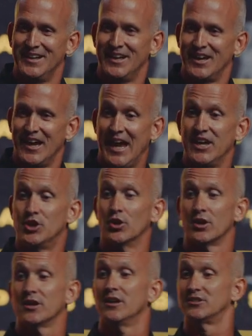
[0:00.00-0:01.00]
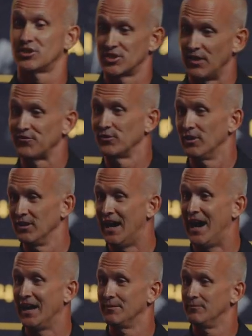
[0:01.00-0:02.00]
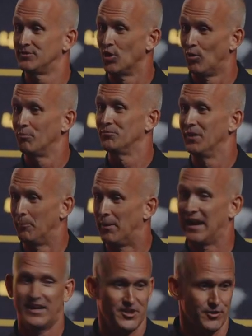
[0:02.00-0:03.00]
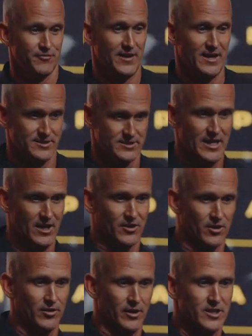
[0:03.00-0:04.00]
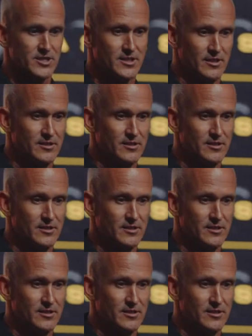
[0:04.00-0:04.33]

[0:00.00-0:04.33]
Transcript: hey, you're going to suffer a lot. Don't abandon your faith. Stay encouraged.